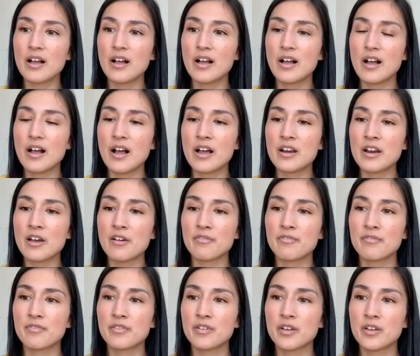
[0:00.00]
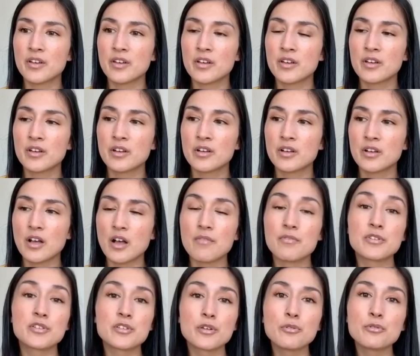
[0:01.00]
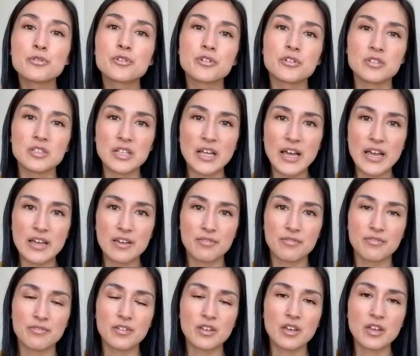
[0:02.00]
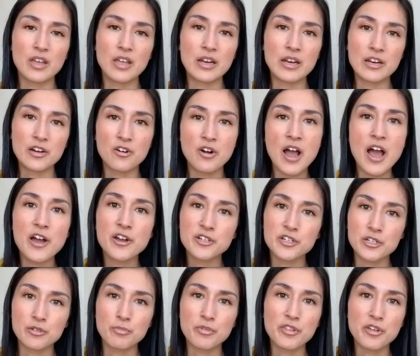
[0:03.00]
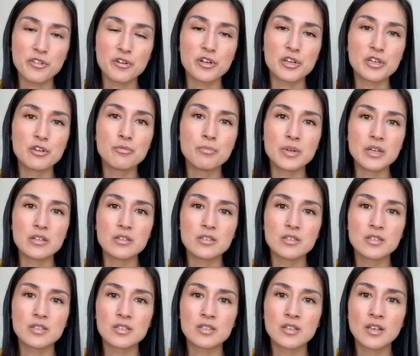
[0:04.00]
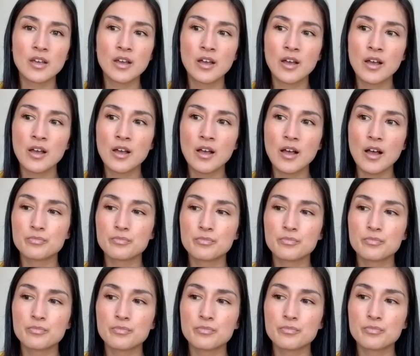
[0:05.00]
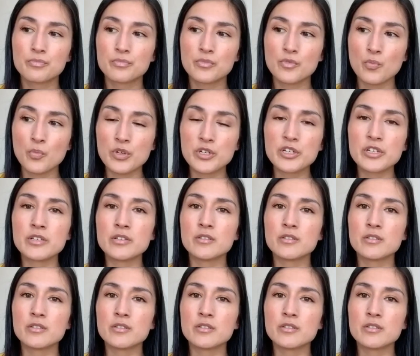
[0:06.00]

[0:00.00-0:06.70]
enough of a social life, an interaction with other humans, which is,